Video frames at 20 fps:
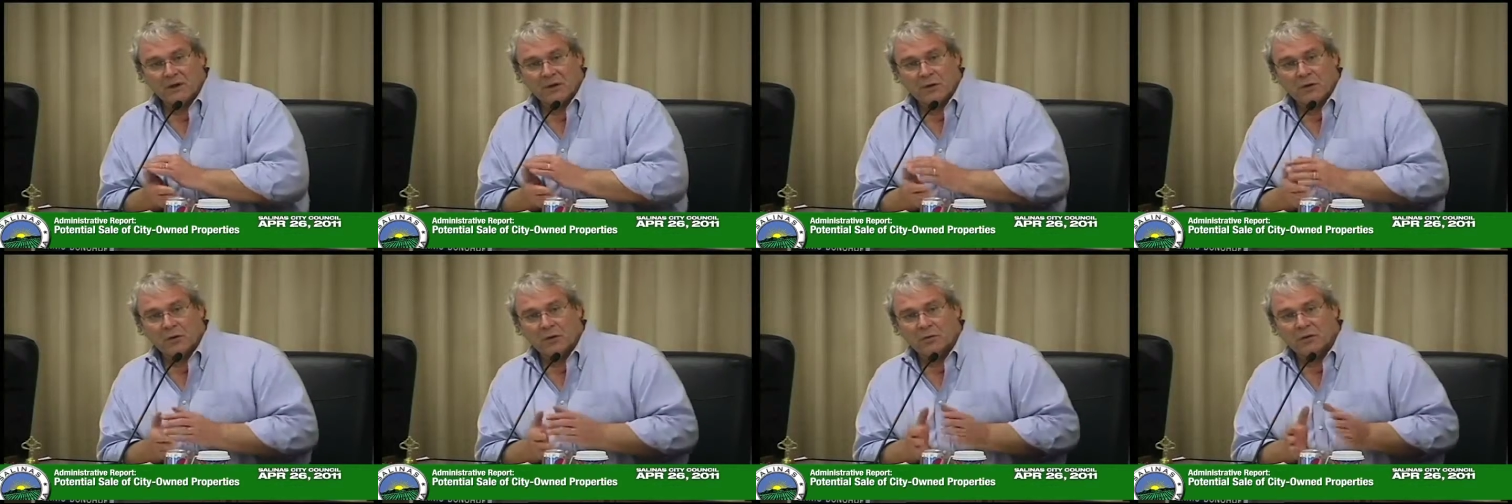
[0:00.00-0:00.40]

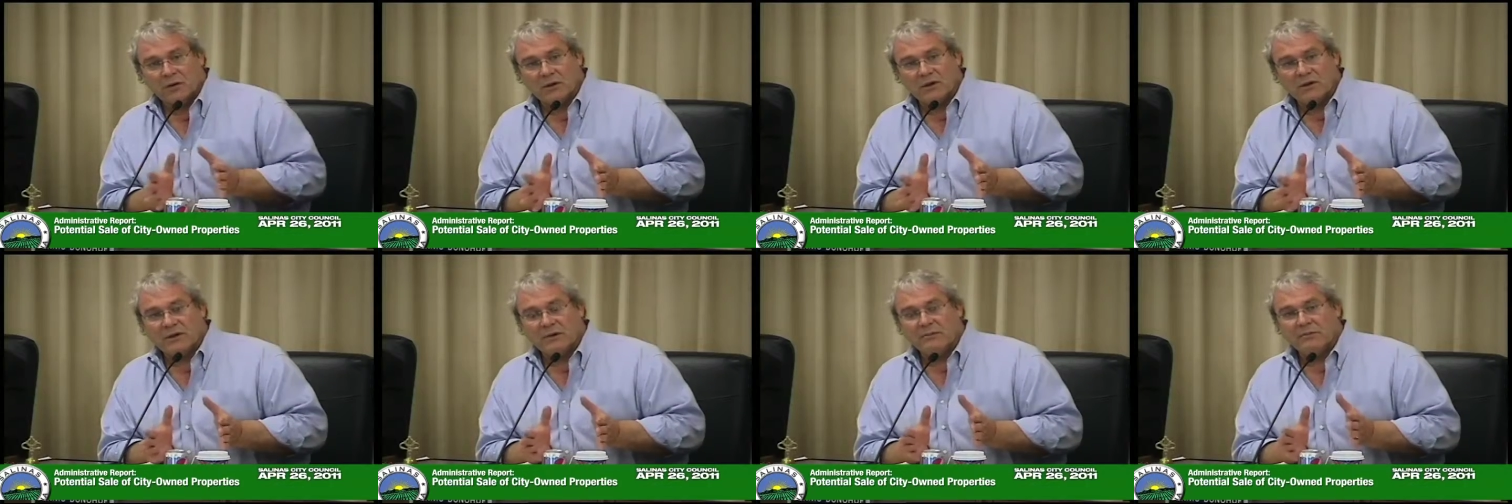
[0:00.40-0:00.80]
who are
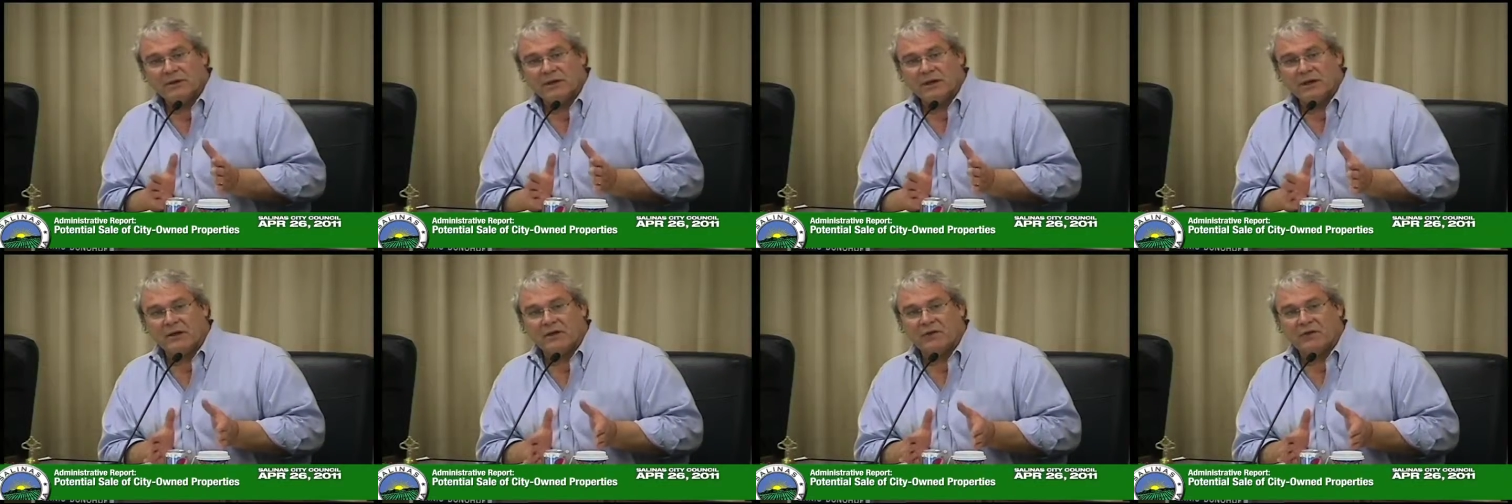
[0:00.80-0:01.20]
really
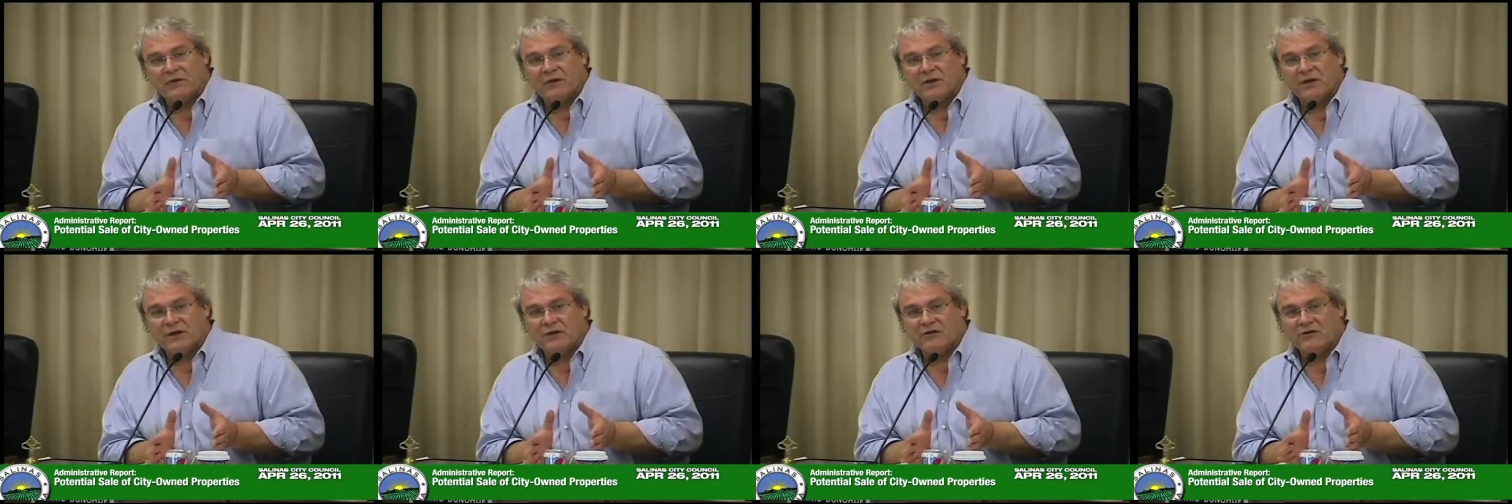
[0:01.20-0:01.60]
paying close
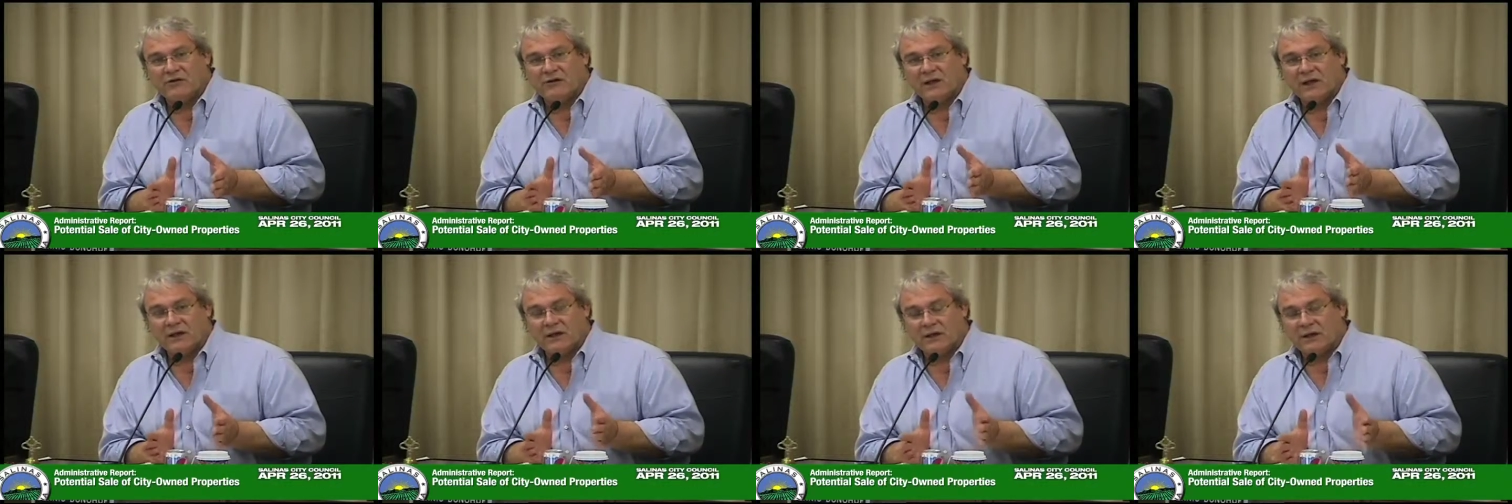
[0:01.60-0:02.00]
attention to that.